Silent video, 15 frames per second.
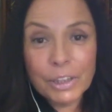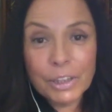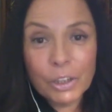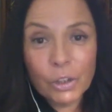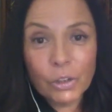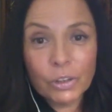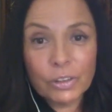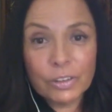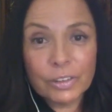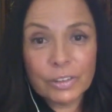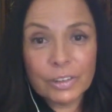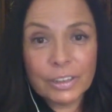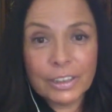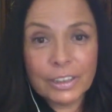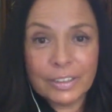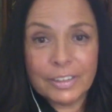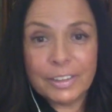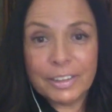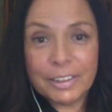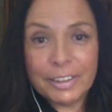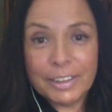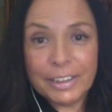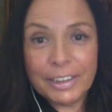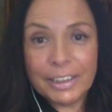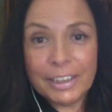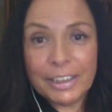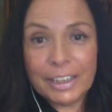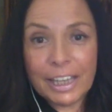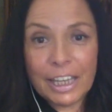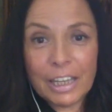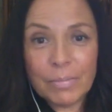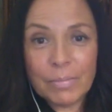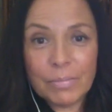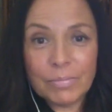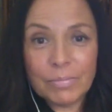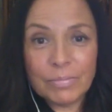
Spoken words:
not in 3D, and I am,